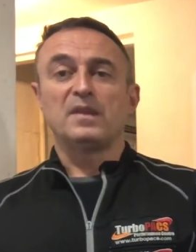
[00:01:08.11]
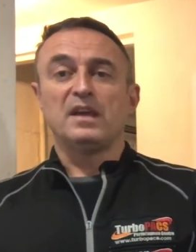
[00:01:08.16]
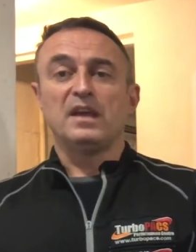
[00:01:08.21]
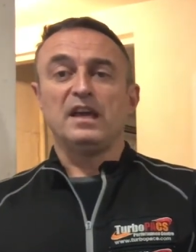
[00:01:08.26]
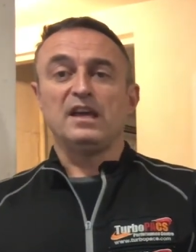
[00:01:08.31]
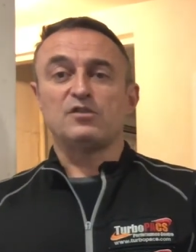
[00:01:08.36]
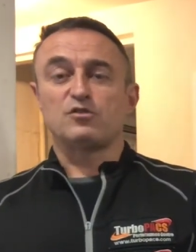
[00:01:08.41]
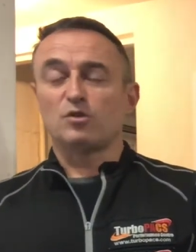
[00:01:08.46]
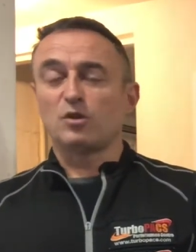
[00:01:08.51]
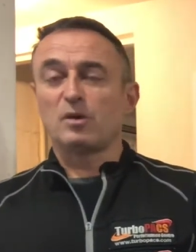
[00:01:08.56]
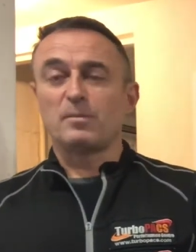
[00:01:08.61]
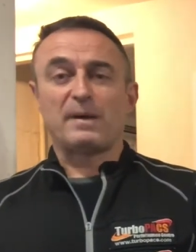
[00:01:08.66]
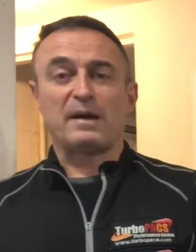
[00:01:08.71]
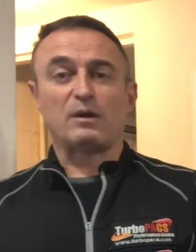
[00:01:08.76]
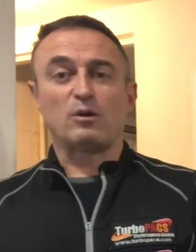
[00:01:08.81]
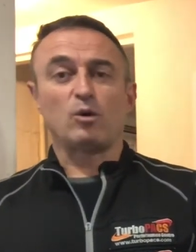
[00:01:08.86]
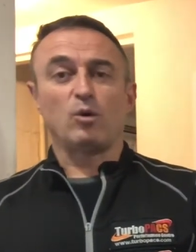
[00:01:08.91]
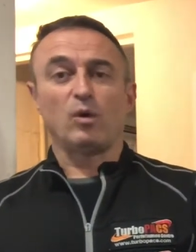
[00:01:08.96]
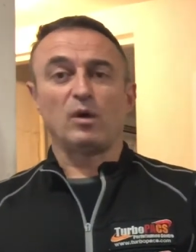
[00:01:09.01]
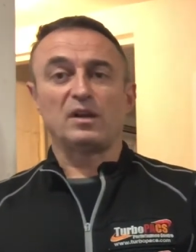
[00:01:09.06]
It's all
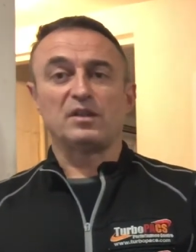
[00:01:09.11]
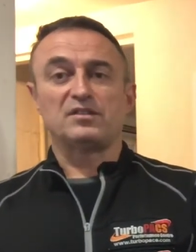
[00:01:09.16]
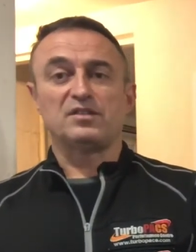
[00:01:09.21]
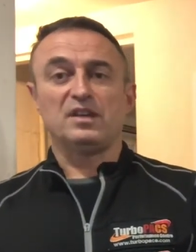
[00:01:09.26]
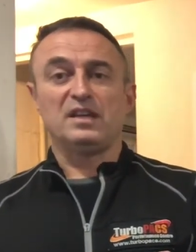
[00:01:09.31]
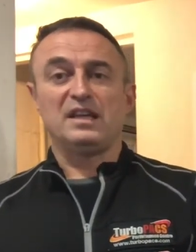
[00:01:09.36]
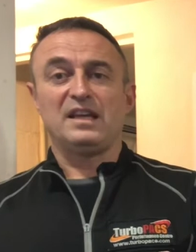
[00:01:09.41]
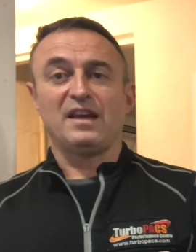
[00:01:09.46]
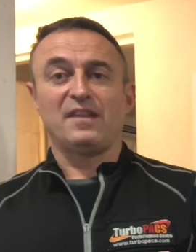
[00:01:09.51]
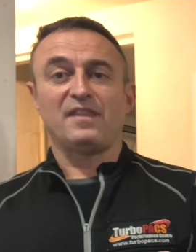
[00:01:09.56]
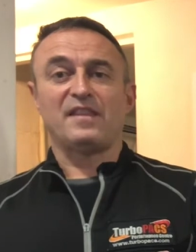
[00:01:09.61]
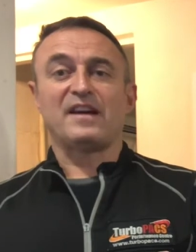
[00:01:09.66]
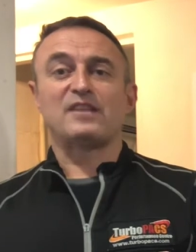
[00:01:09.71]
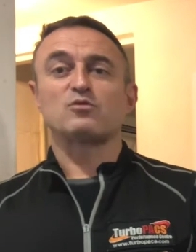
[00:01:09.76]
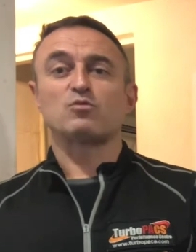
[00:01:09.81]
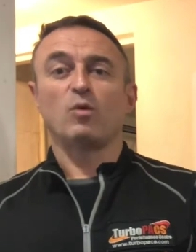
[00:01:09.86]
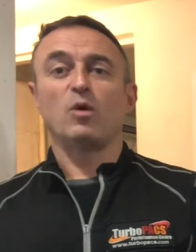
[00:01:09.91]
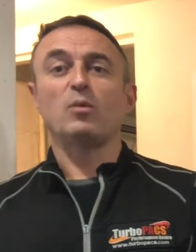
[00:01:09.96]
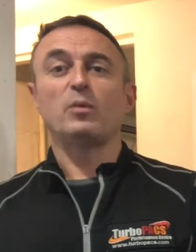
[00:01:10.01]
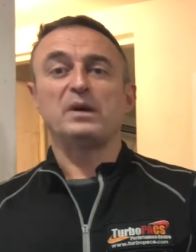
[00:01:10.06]
about quality, and that's
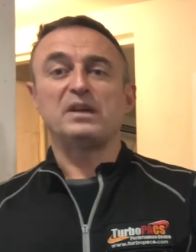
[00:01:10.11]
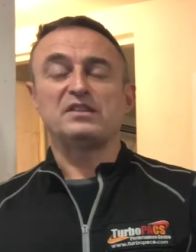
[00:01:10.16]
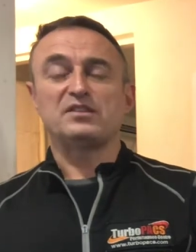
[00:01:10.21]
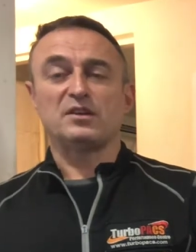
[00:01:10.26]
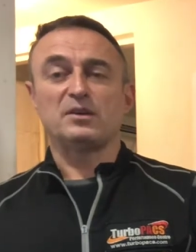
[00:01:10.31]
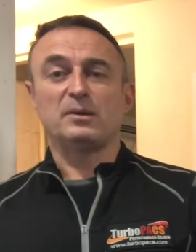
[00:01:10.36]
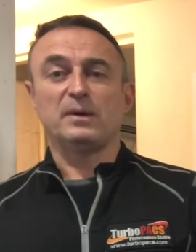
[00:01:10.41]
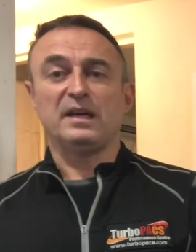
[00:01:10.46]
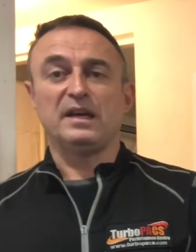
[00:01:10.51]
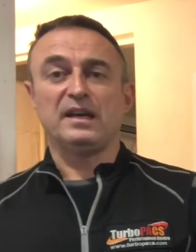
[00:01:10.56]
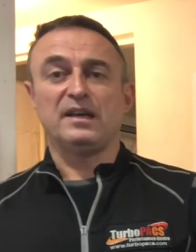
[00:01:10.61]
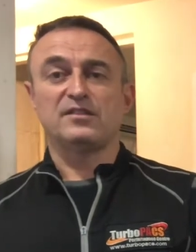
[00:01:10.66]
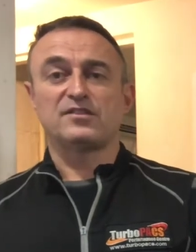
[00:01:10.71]
what we do here.